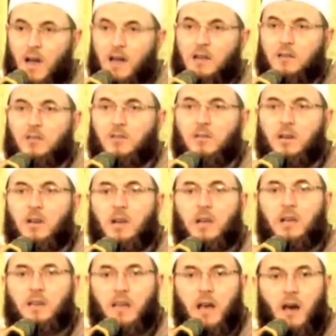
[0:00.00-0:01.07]
And it's
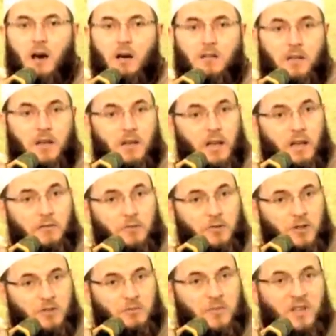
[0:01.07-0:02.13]
only that on the day of
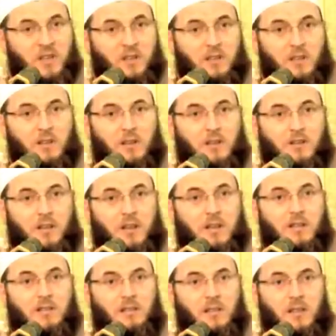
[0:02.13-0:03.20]
judgment you shall
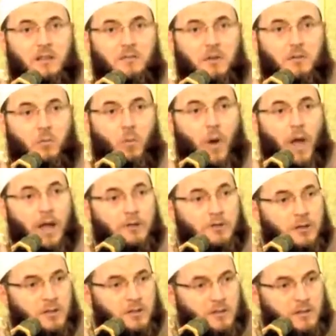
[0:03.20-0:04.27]
receive your
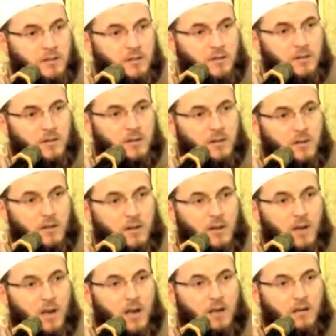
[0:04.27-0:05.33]
wages
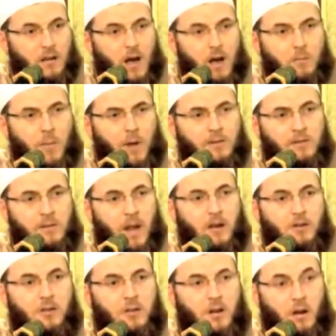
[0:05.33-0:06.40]
and
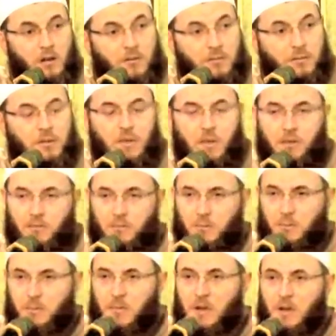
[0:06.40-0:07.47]
compensation on full.
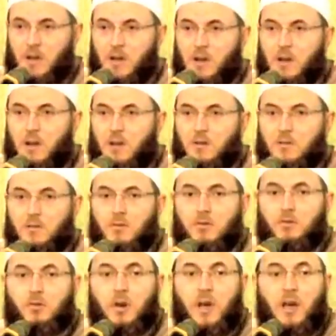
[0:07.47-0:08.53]
So
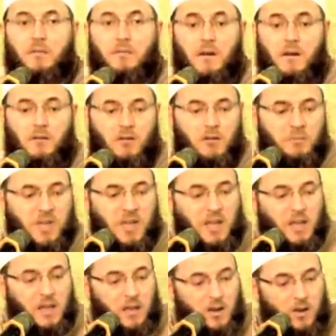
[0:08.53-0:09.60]
whosoever will
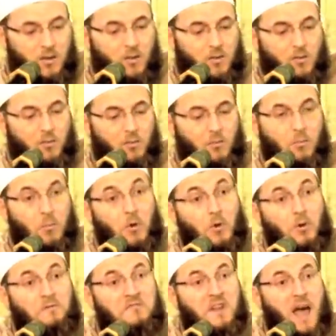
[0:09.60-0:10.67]
be
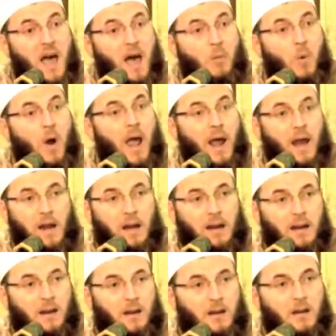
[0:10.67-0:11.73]
moved
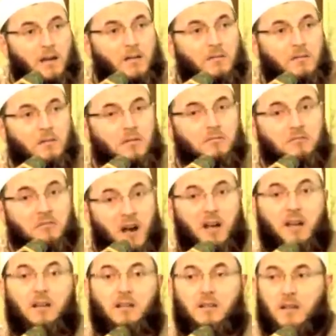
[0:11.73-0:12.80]
away from
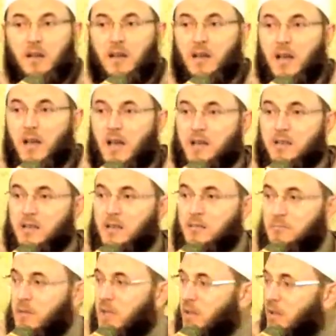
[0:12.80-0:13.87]
fire and
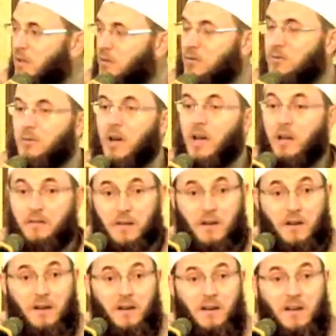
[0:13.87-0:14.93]
admitted to
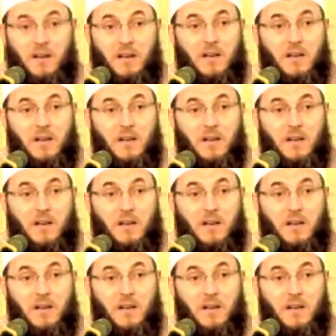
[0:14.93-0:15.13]
heaven,